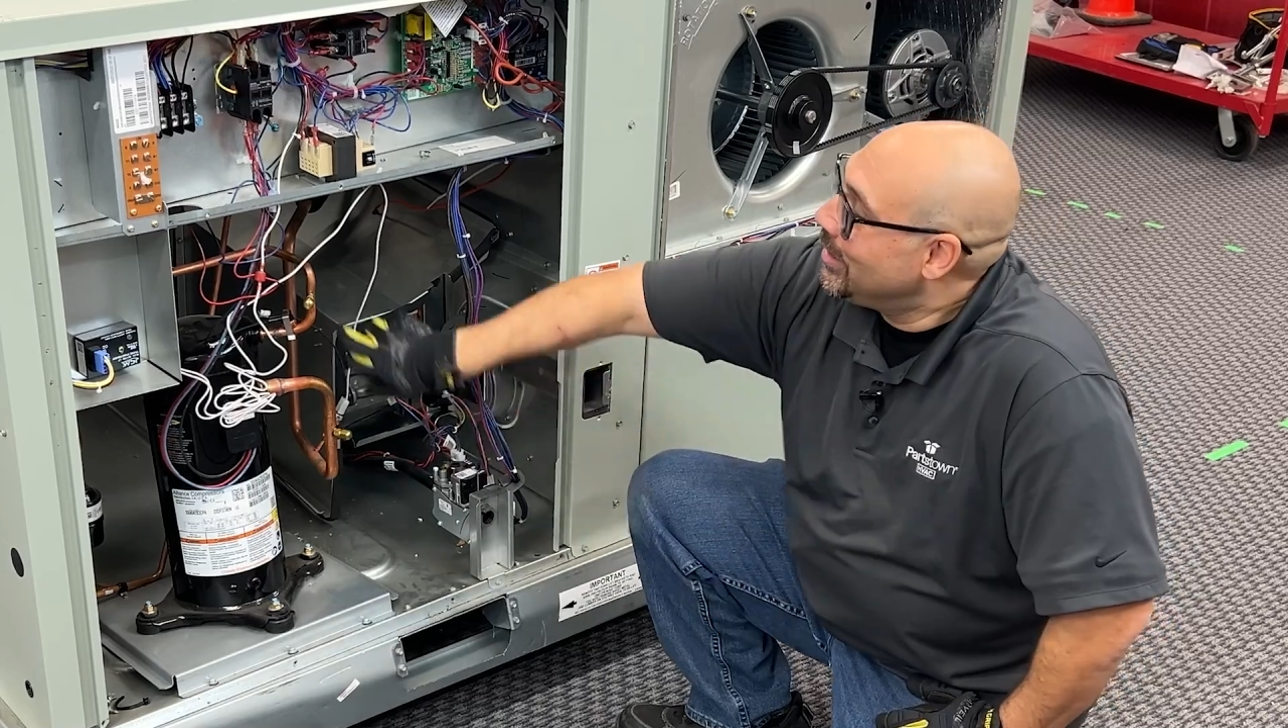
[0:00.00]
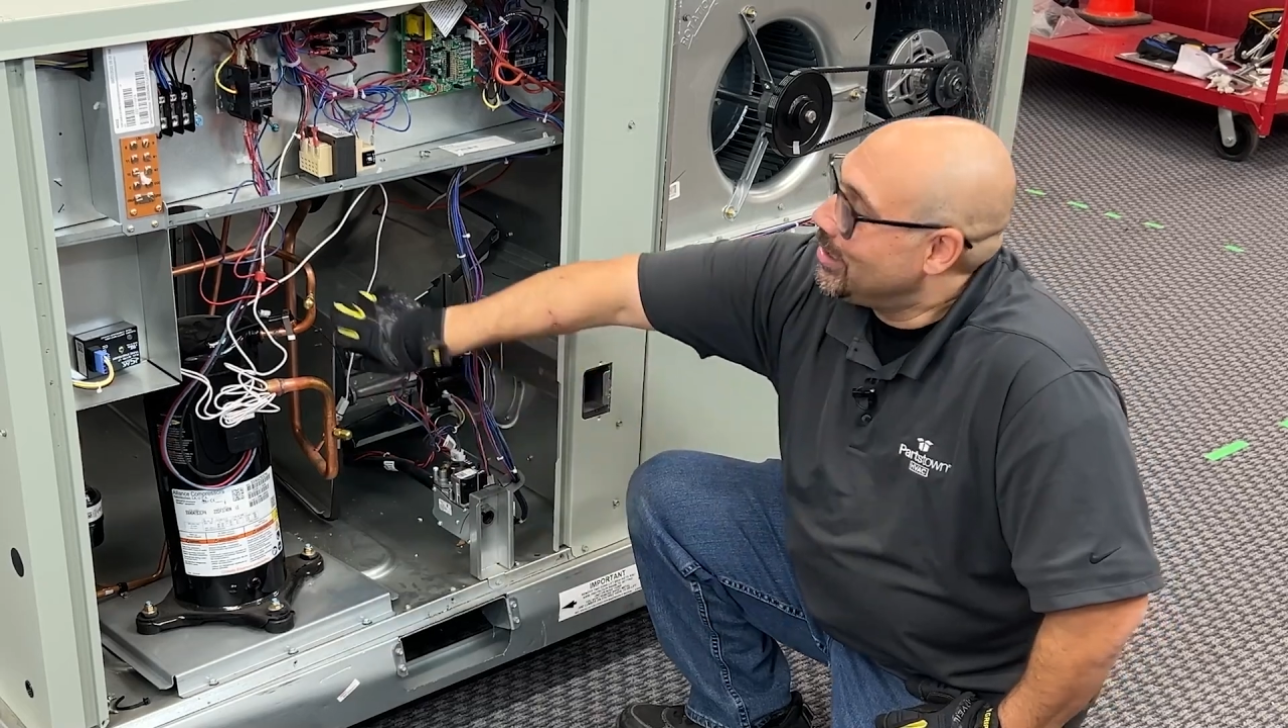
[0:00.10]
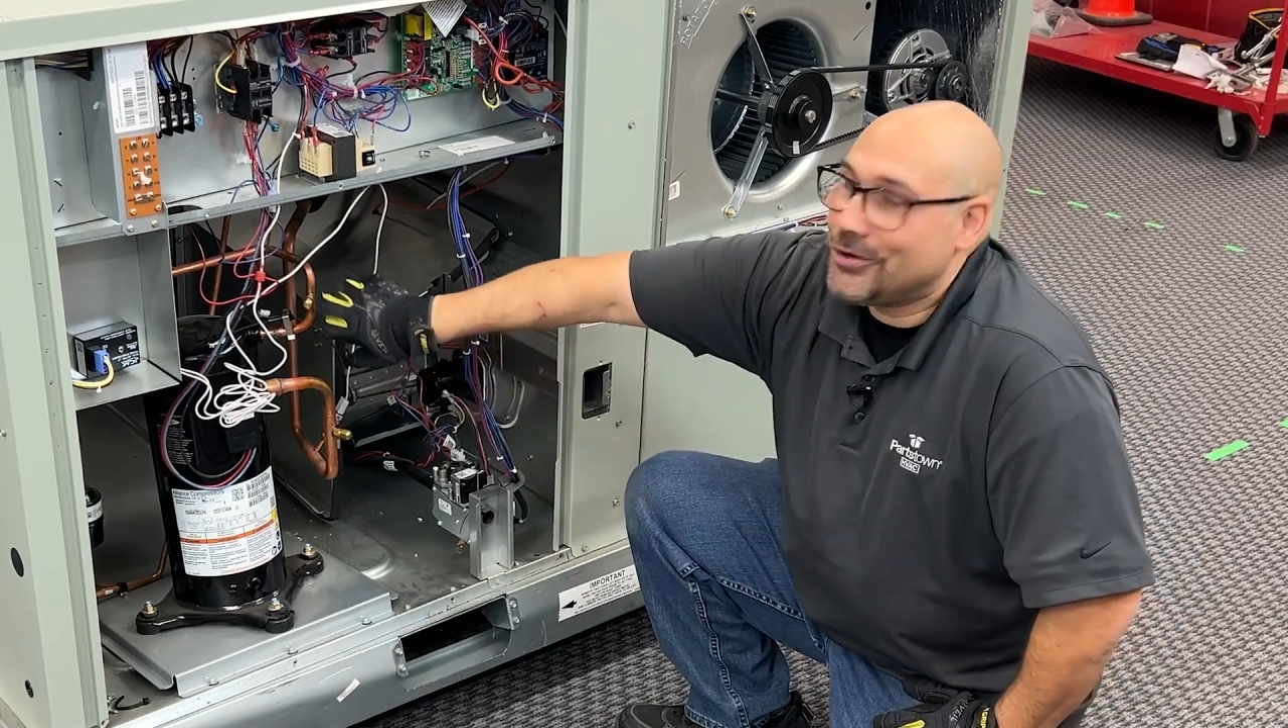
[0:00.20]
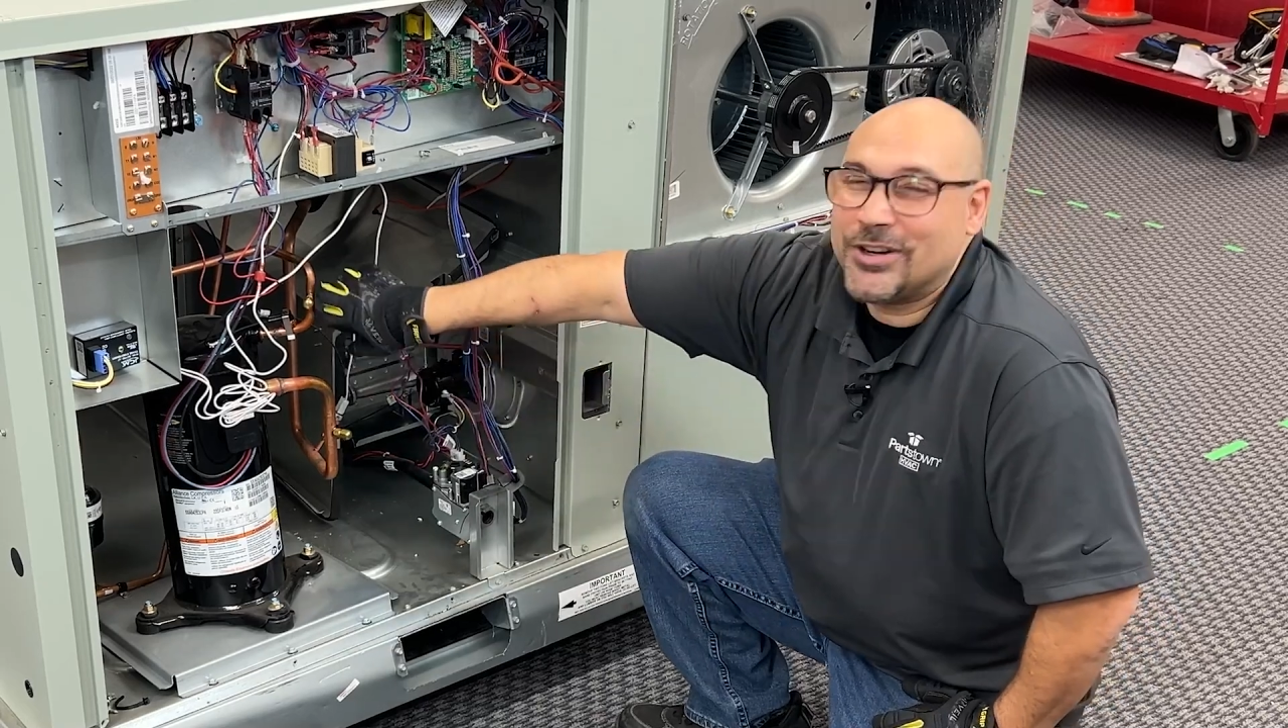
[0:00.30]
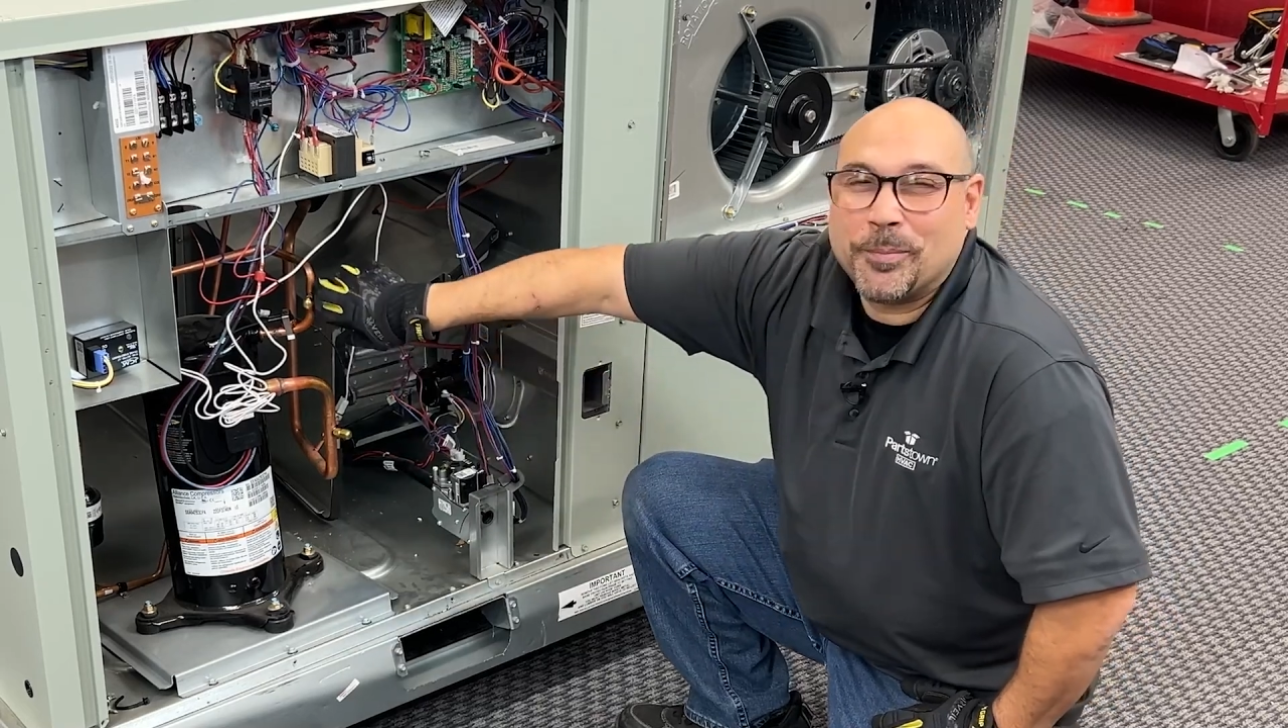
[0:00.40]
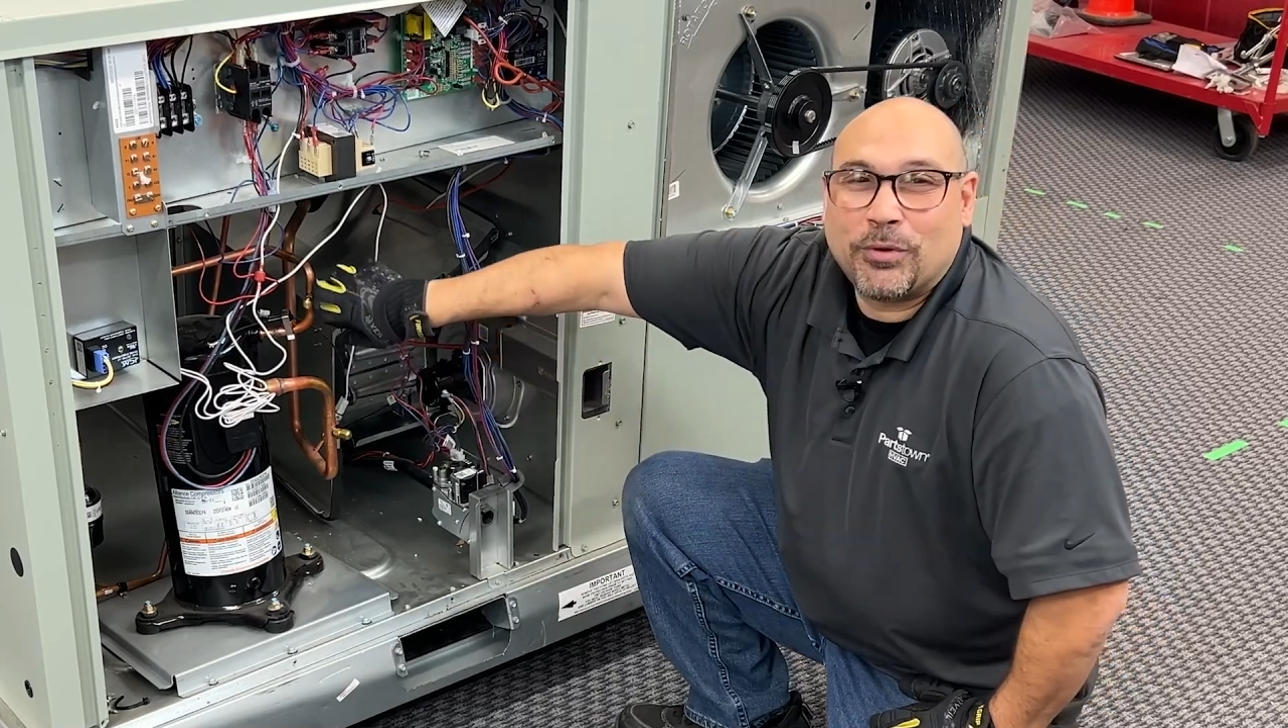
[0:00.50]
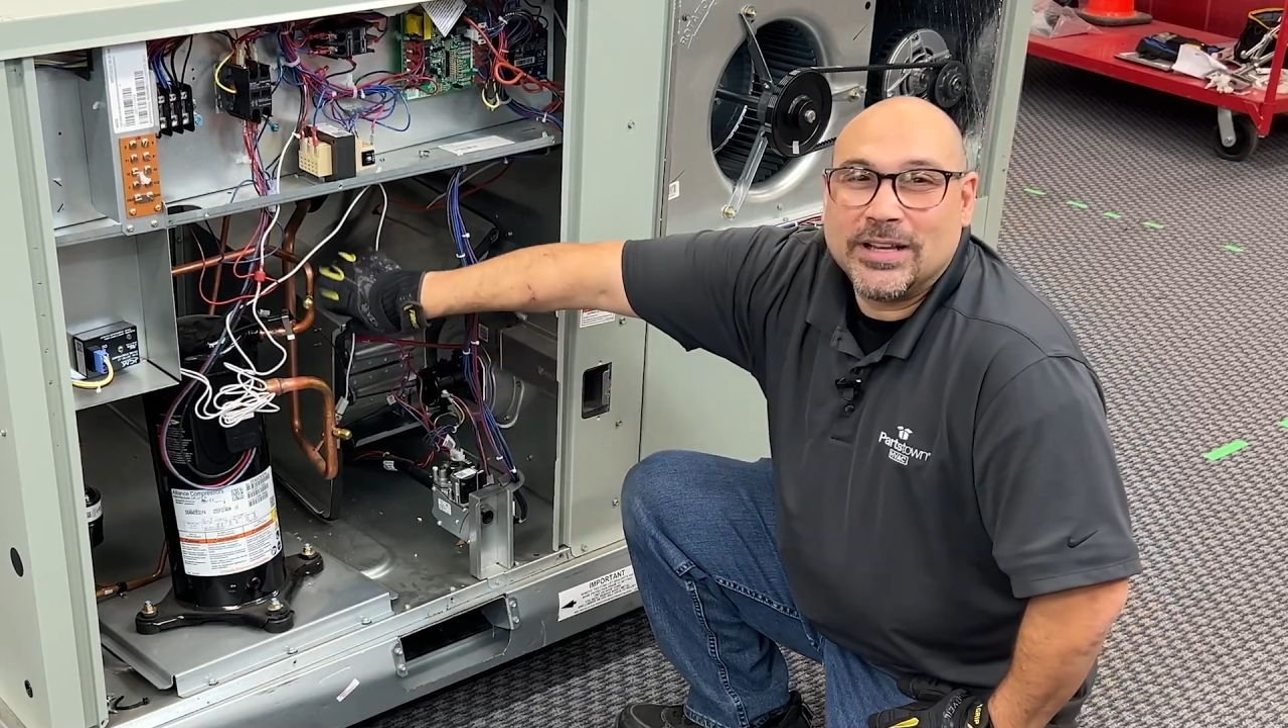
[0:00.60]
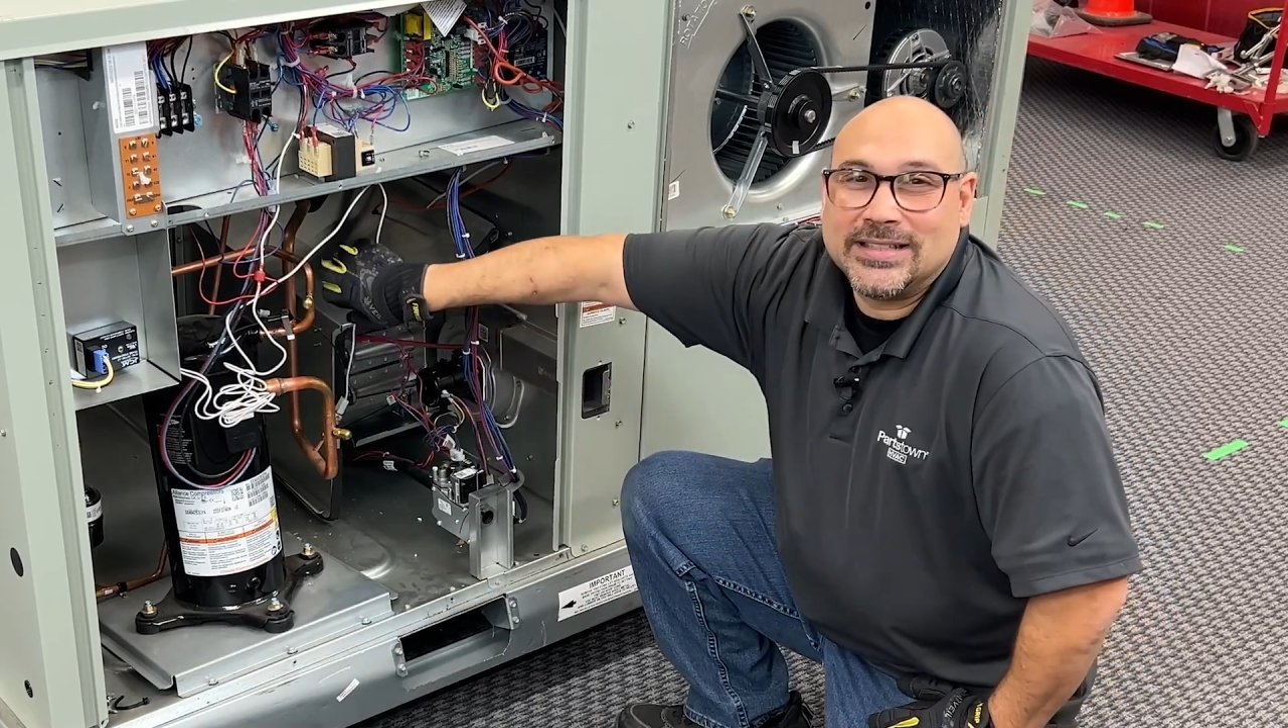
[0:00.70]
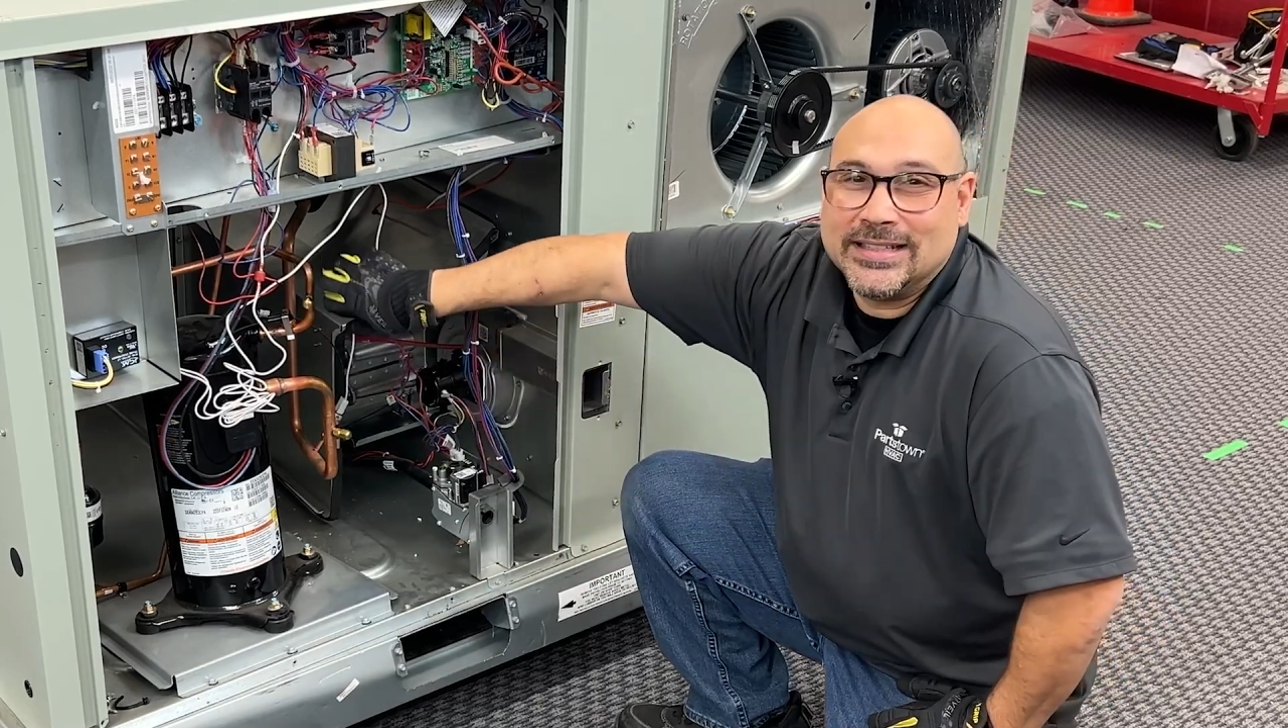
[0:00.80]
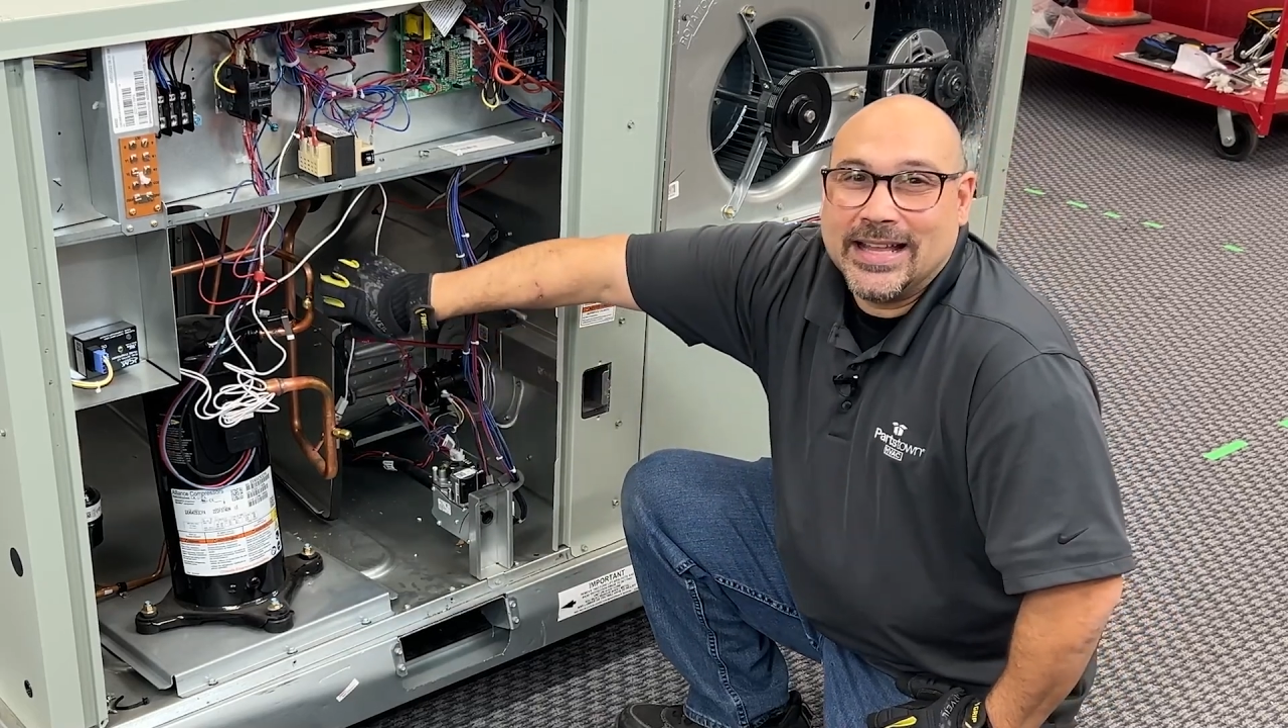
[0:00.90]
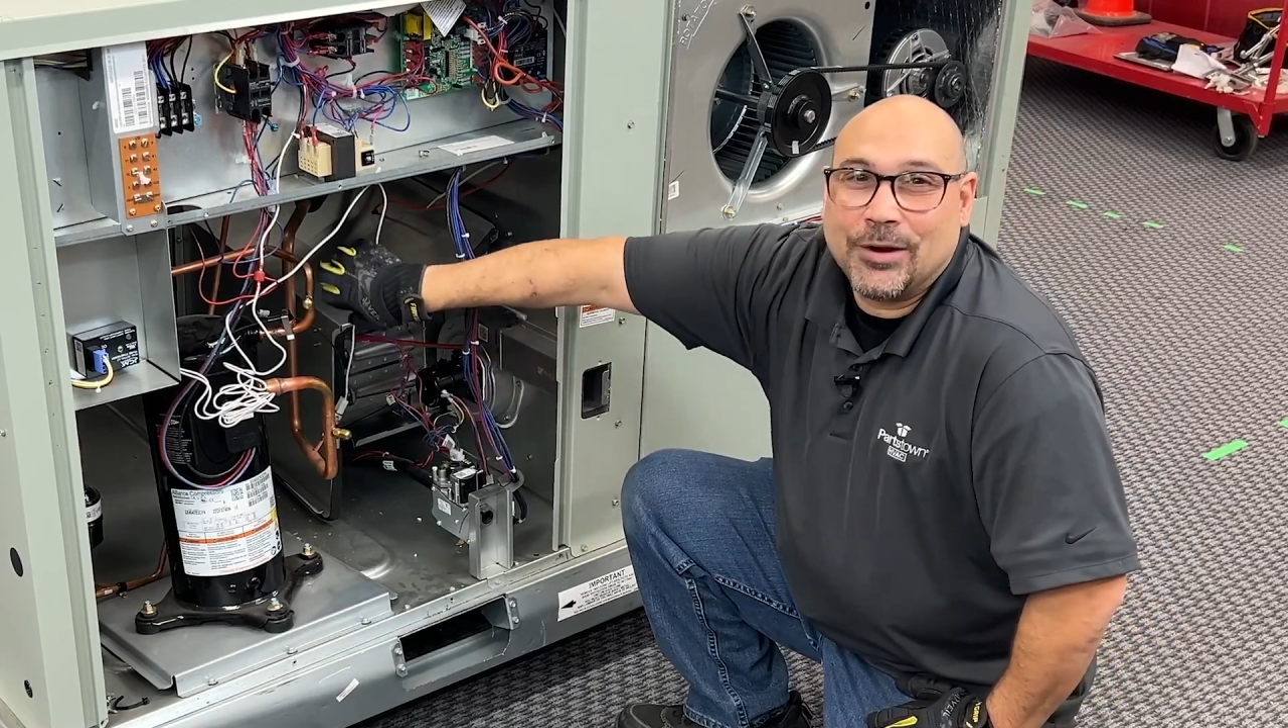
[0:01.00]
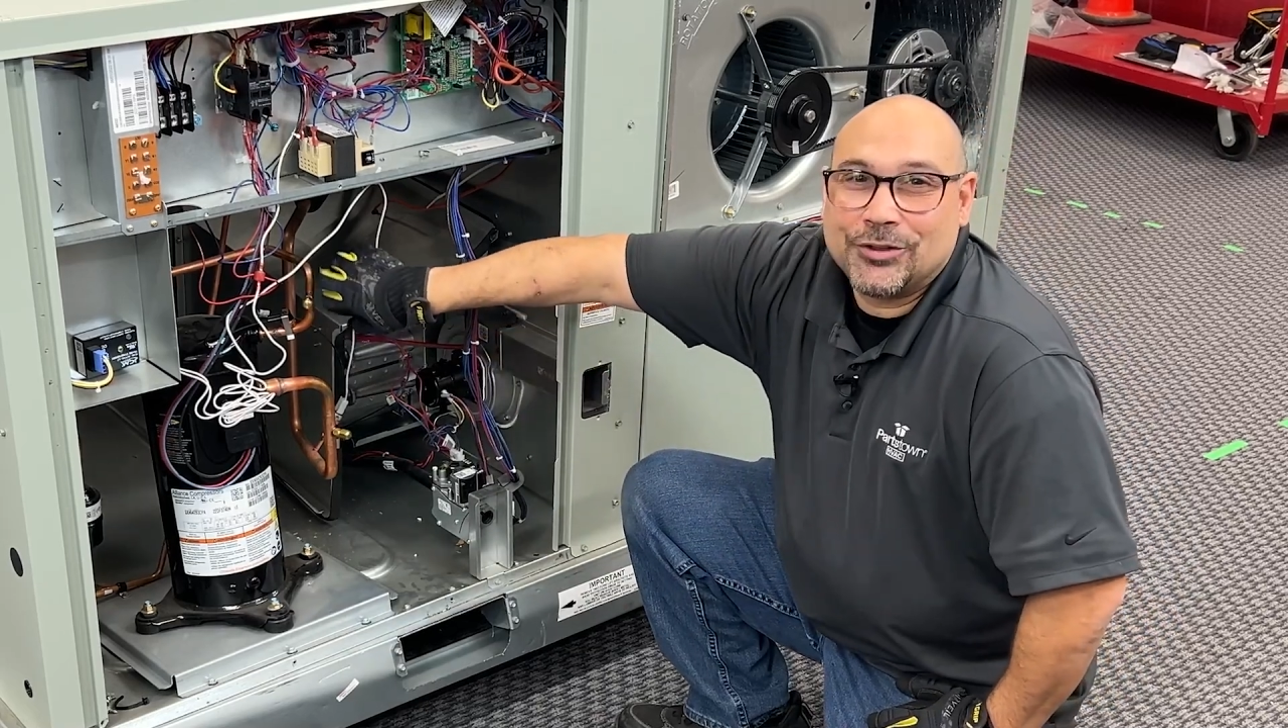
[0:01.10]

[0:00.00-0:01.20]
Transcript: you're depressing that